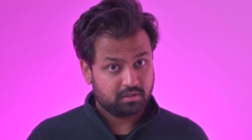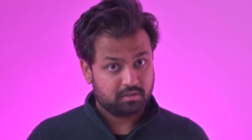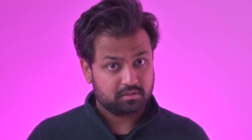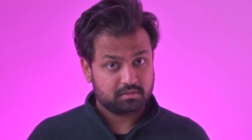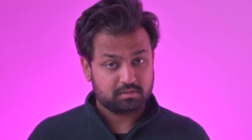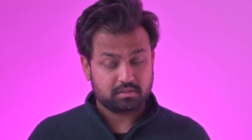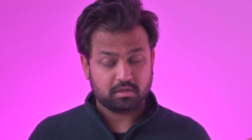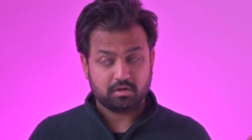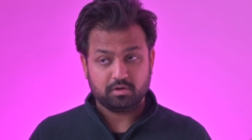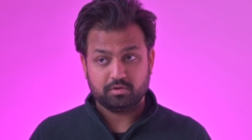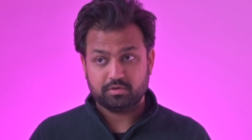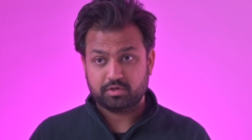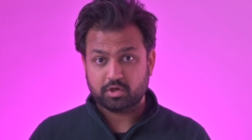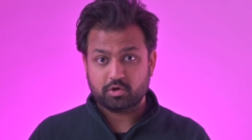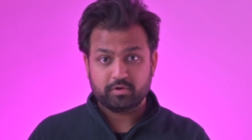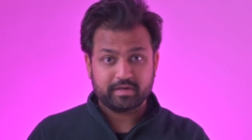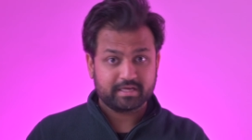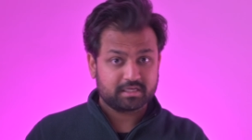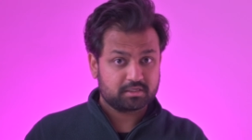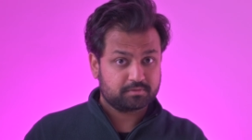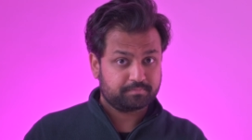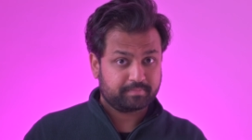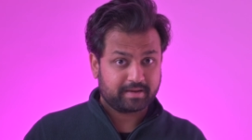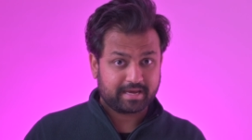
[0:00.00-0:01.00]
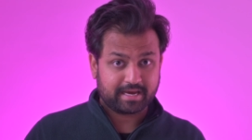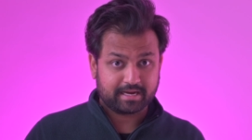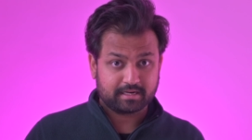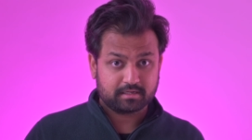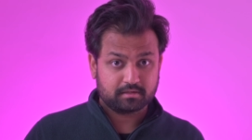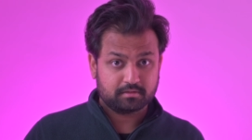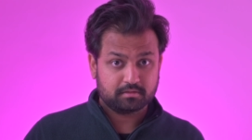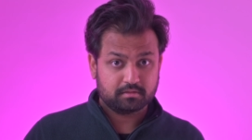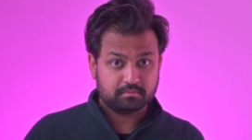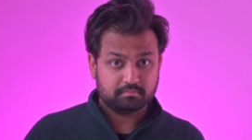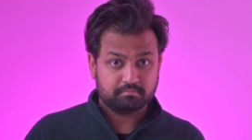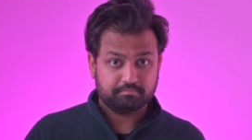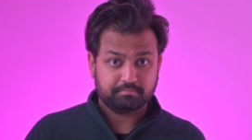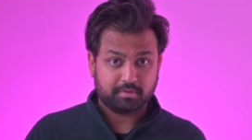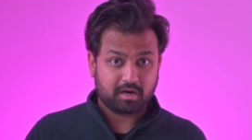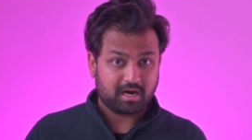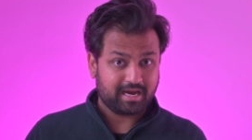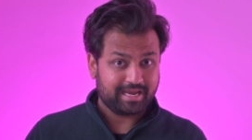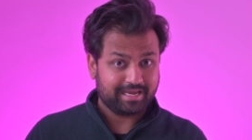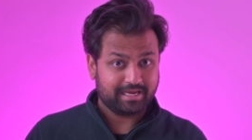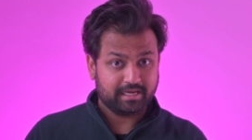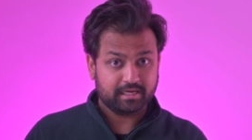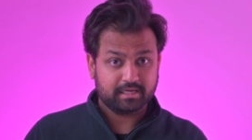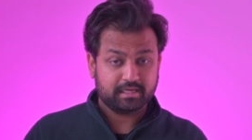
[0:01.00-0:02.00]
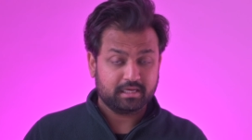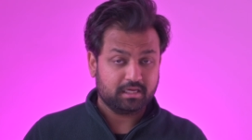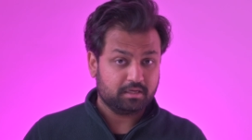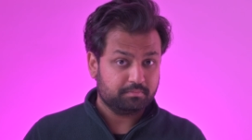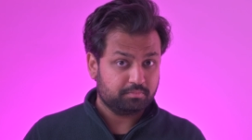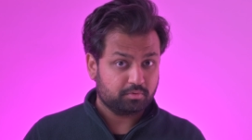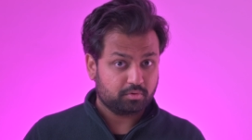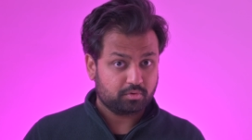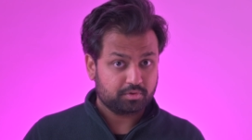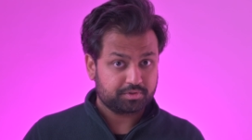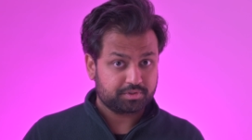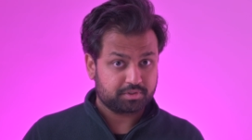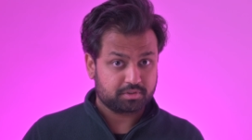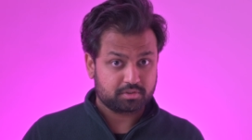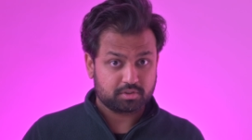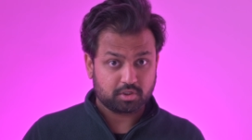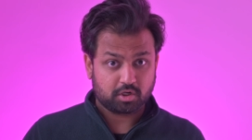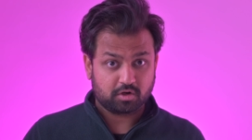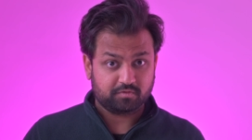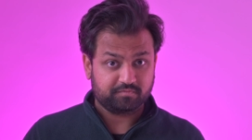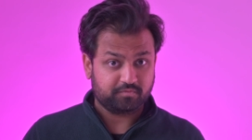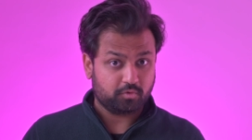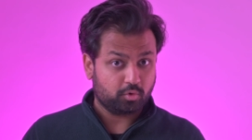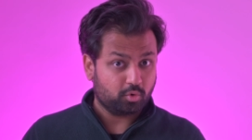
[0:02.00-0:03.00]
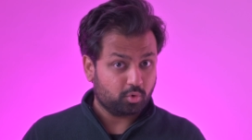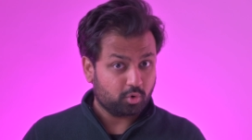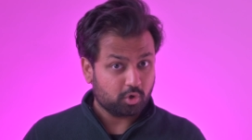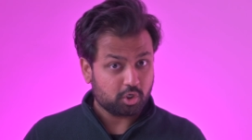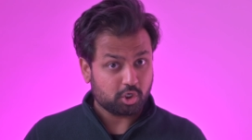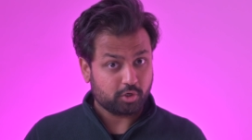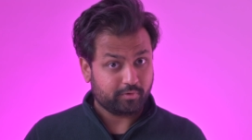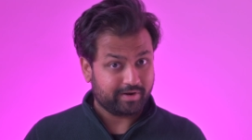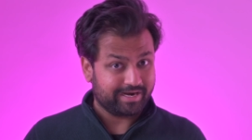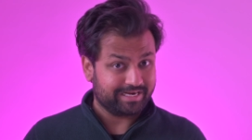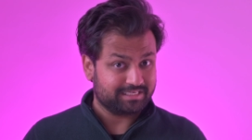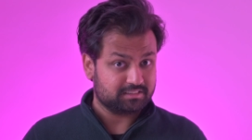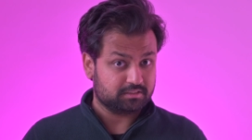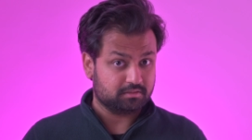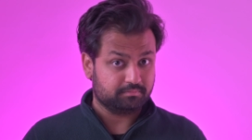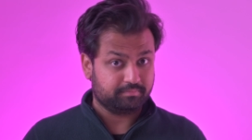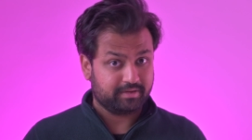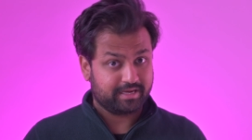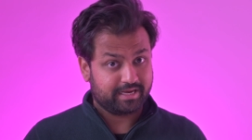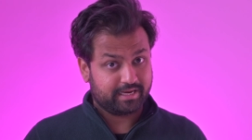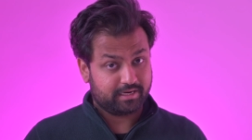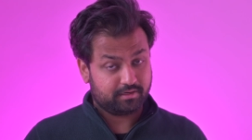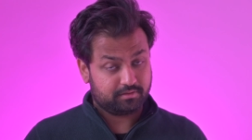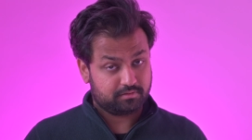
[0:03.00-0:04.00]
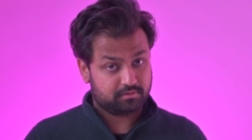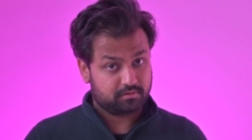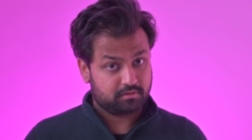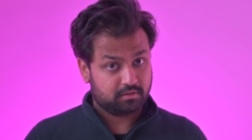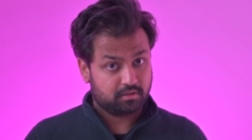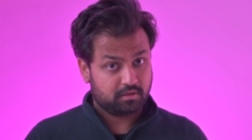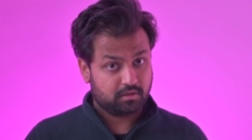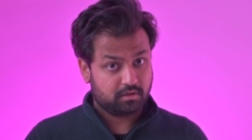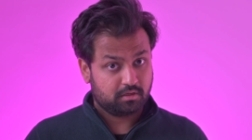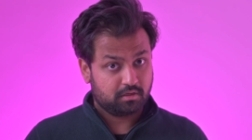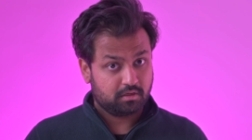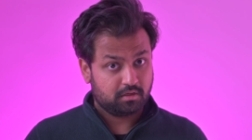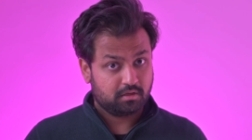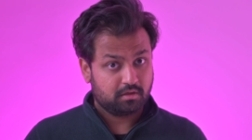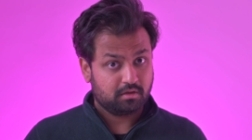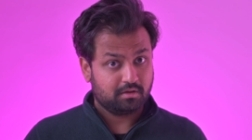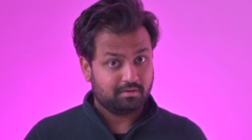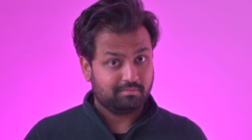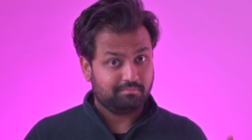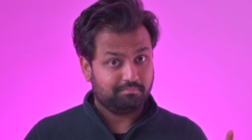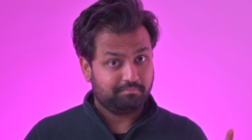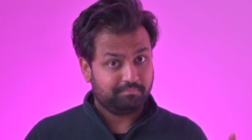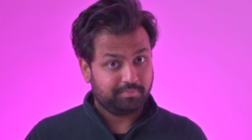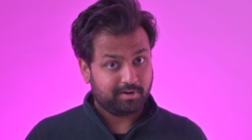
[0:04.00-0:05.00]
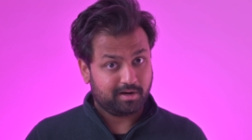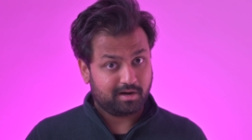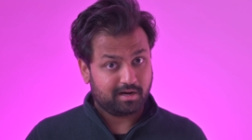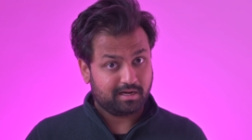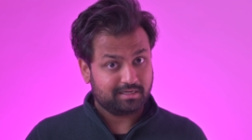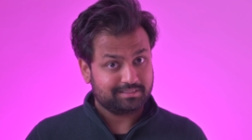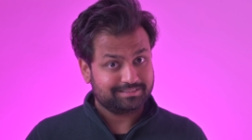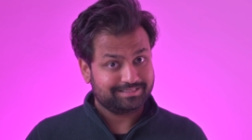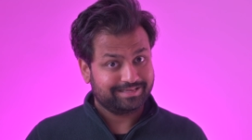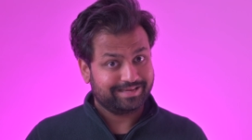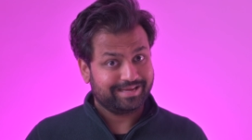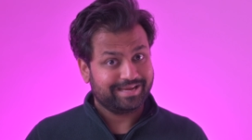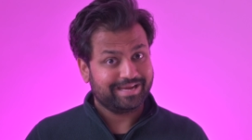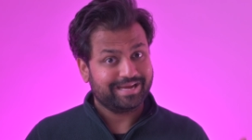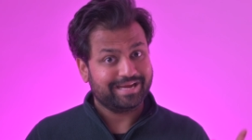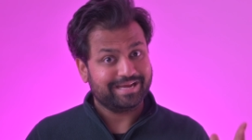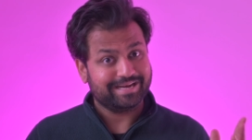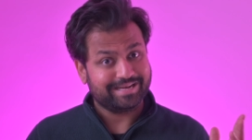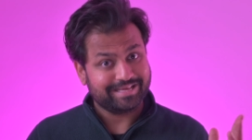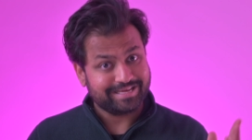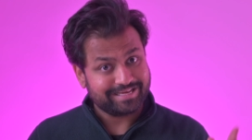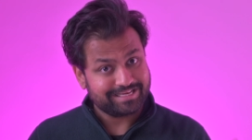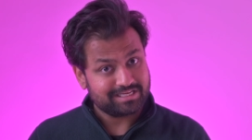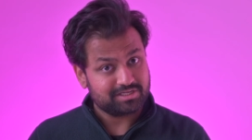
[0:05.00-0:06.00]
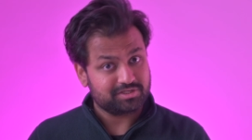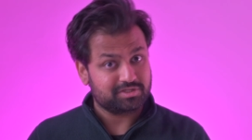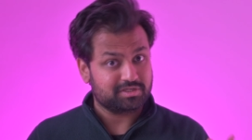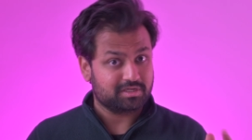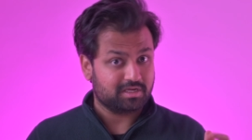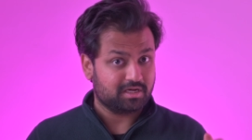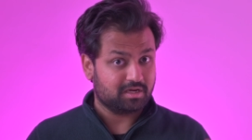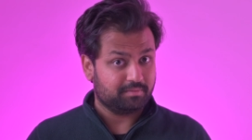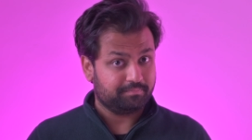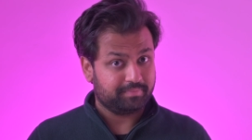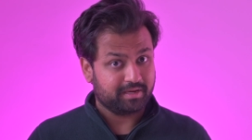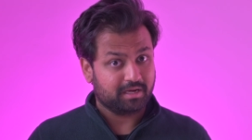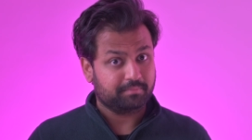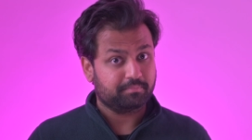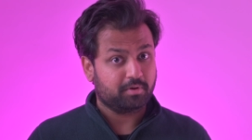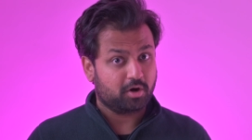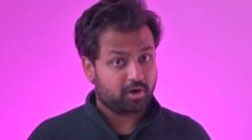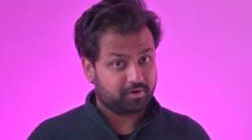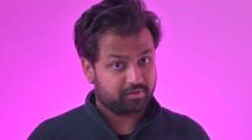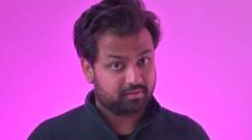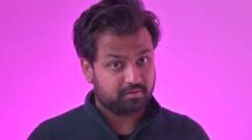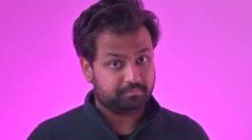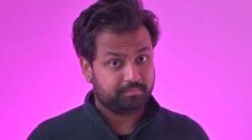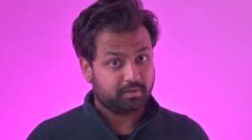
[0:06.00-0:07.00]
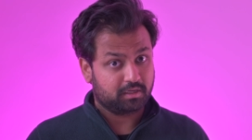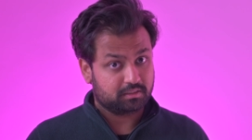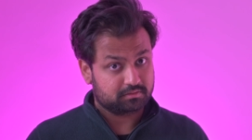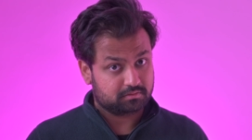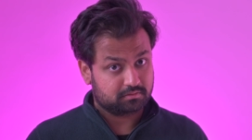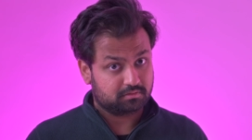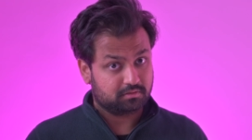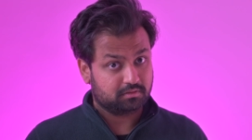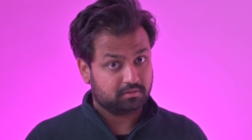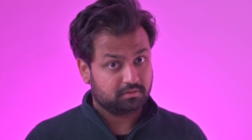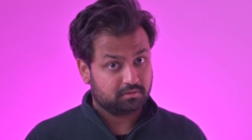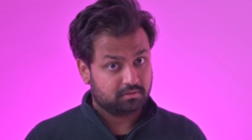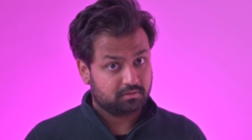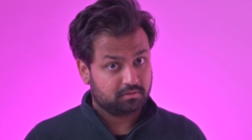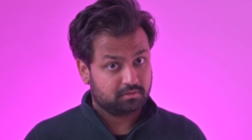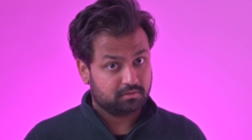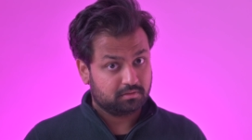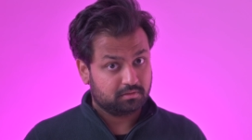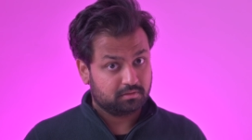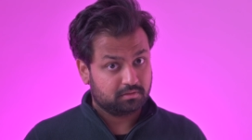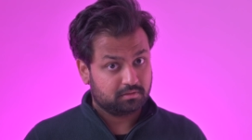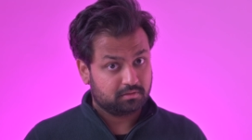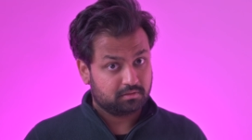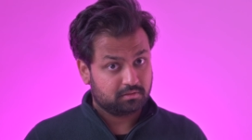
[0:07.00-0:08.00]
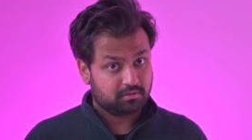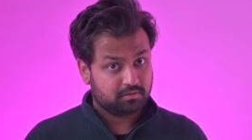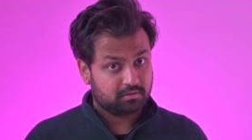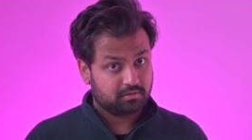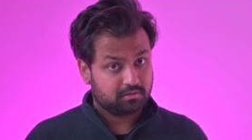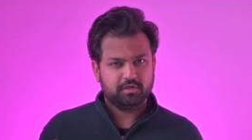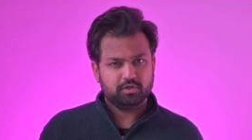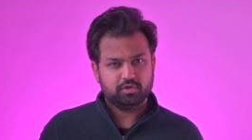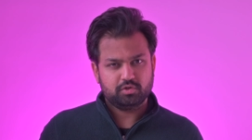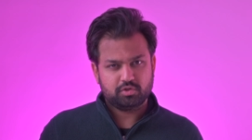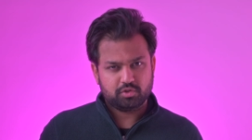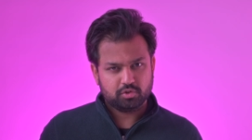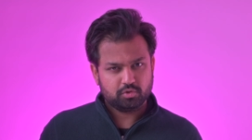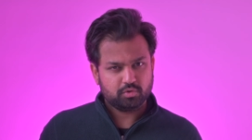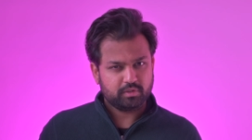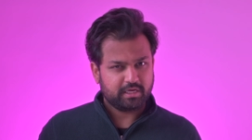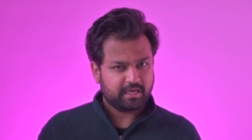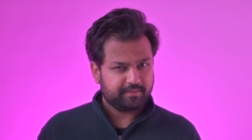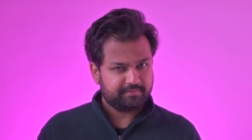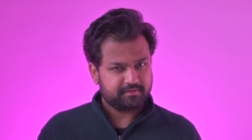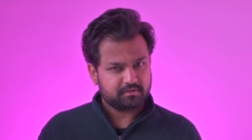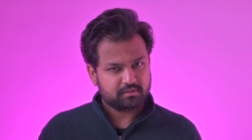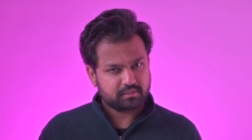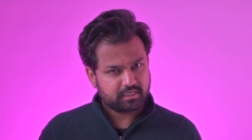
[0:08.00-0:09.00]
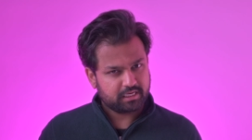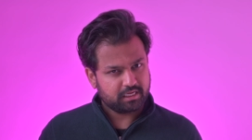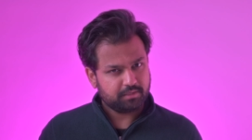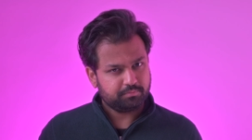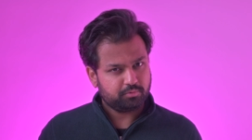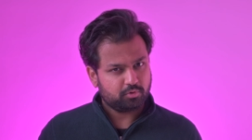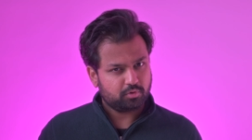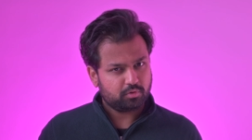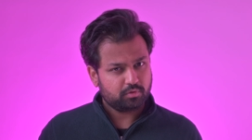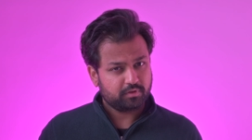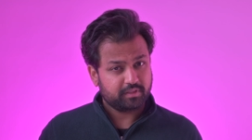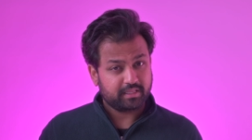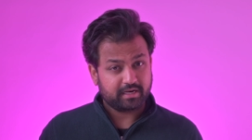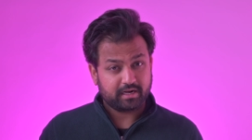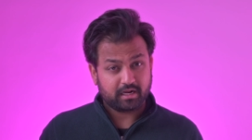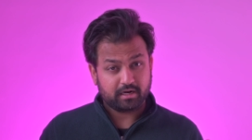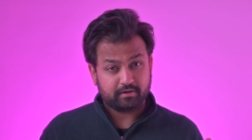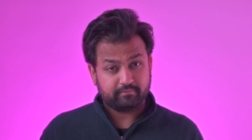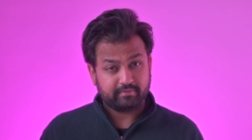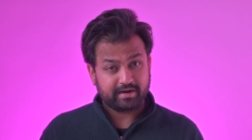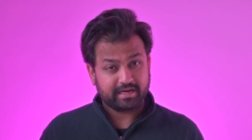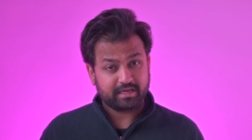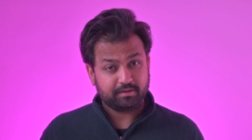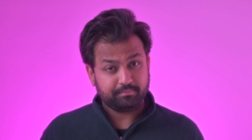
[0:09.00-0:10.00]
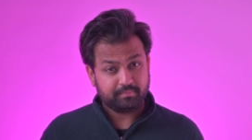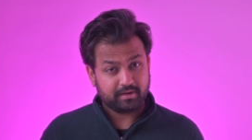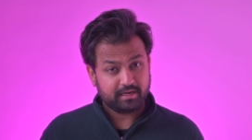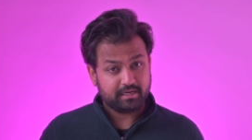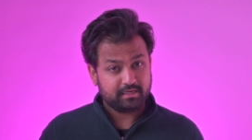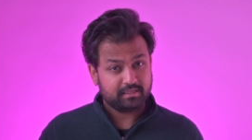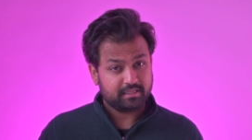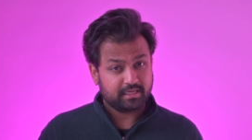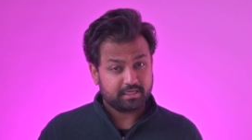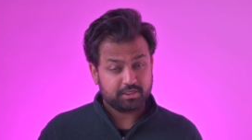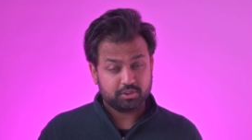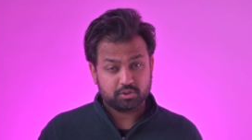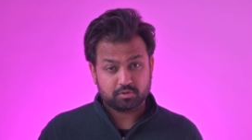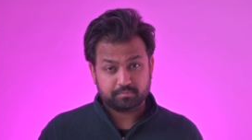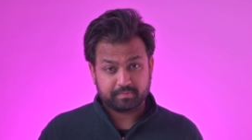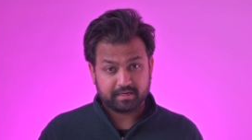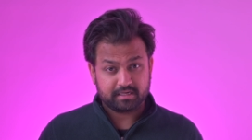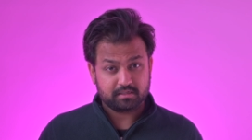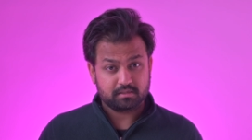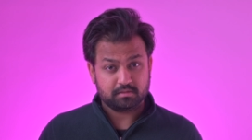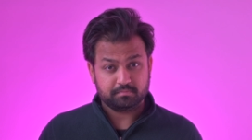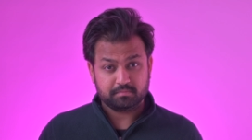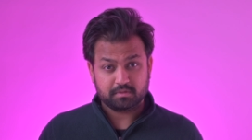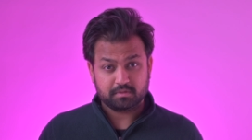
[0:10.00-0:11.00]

So don't expect buying a keyboard to solve all your aches and pains. But it is a big part of the puzzle. If you do get this keyboard, then I'd recommend that you spend some